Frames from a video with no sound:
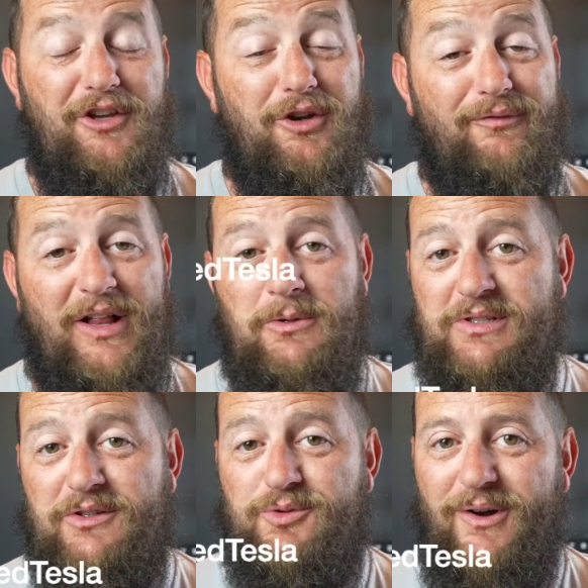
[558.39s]
You can follow
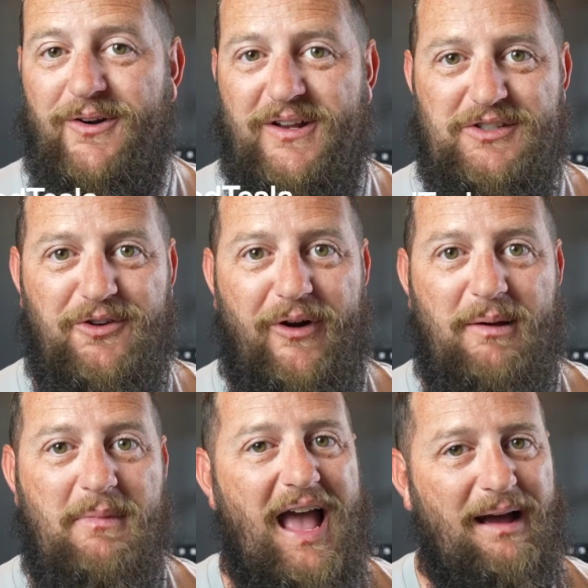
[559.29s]
us on Twitter and
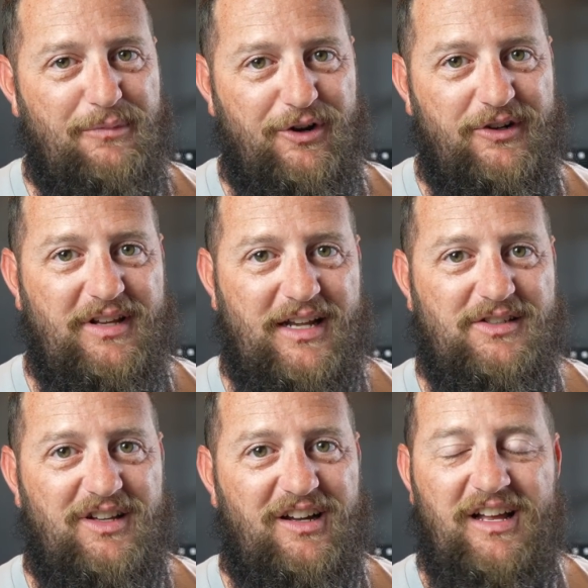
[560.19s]
Instagram at Bearded
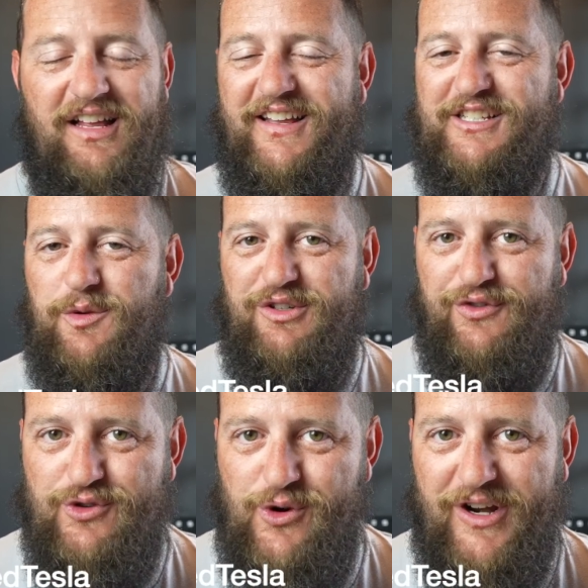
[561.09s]
Tesla. Thanks so much
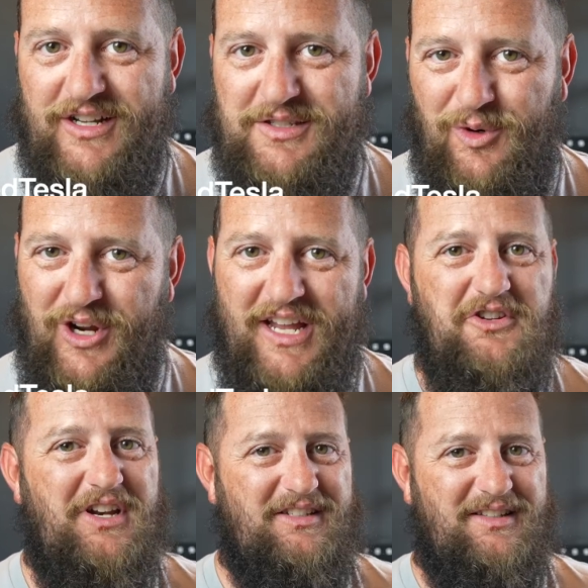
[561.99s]
for joining us, and we'll
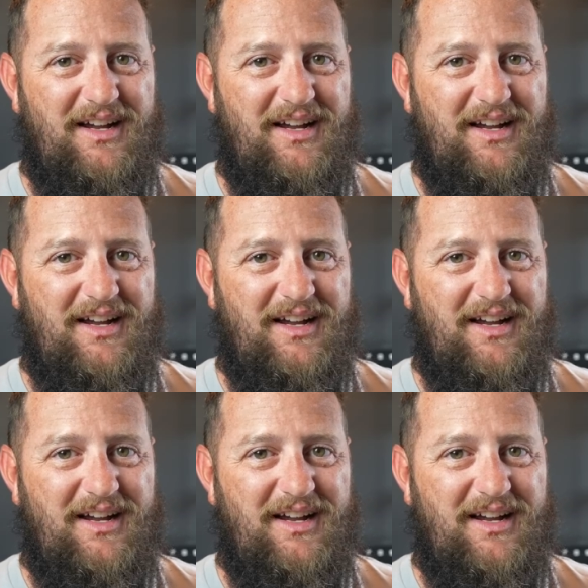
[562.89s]
catch you next